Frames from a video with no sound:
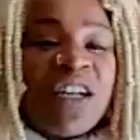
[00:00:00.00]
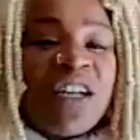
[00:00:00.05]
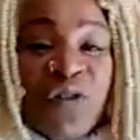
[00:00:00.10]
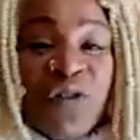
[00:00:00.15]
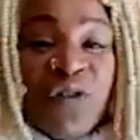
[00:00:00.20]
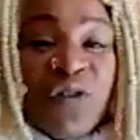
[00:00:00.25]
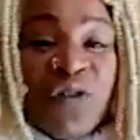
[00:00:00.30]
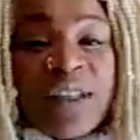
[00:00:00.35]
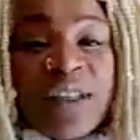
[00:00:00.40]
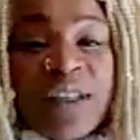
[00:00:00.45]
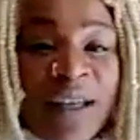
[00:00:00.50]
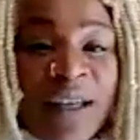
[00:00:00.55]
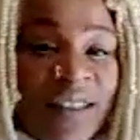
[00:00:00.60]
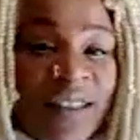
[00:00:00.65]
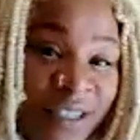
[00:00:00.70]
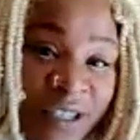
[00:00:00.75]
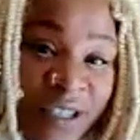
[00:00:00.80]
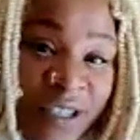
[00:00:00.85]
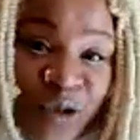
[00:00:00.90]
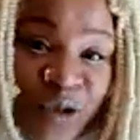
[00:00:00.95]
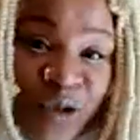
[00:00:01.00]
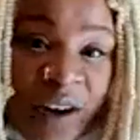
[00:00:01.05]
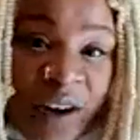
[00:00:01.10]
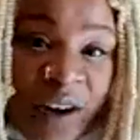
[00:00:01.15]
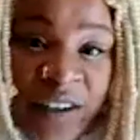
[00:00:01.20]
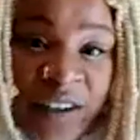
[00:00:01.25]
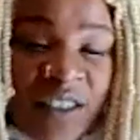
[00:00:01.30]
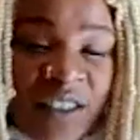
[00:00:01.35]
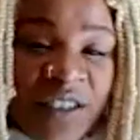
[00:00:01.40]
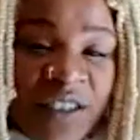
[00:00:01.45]
Hopefully Beth is as
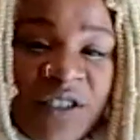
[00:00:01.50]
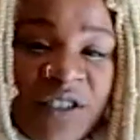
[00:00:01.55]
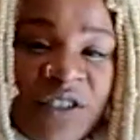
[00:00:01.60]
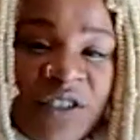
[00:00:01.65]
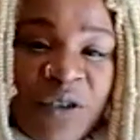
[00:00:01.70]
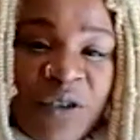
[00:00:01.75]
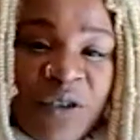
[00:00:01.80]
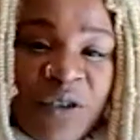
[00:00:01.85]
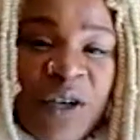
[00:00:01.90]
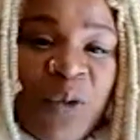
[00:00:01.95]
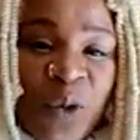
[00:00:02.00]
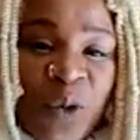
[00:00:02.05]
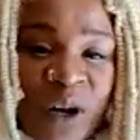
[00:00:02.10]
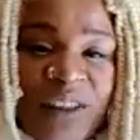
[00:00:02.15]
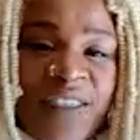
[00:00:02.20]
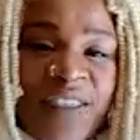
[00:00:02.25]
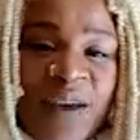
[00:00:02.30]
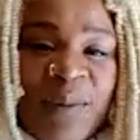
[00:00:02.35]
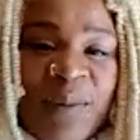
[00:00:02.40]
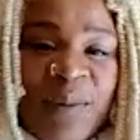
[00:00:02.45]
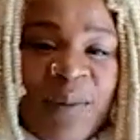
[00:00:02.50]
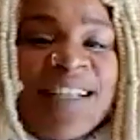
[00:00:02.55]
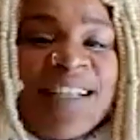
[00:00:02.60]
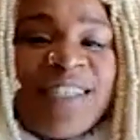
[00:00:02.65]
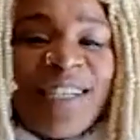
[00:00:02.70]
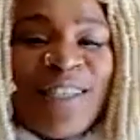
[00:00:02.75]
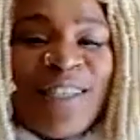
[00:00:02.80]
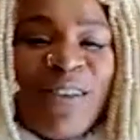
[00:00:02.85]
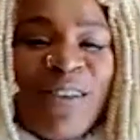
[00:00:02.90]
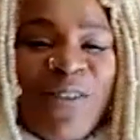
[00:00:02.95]
well. This is the only work thing I have
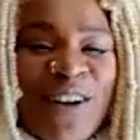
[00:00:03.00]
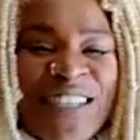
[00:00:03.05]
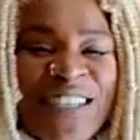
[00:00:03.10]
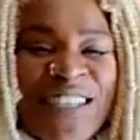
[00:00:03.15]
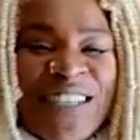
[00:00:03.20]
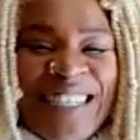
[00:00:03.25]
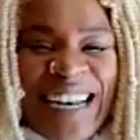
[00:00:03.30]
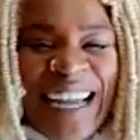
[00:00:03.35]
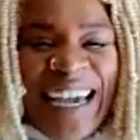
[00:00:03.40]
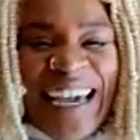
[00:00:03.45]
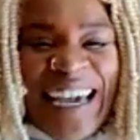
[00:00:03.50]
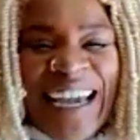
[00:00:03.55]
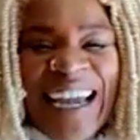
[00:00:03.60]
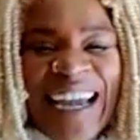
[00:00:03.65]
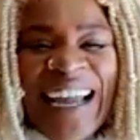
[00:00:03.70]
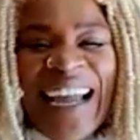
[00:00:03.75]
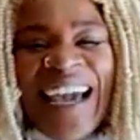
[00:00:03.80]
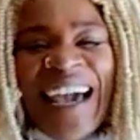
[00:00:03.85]
to do for today.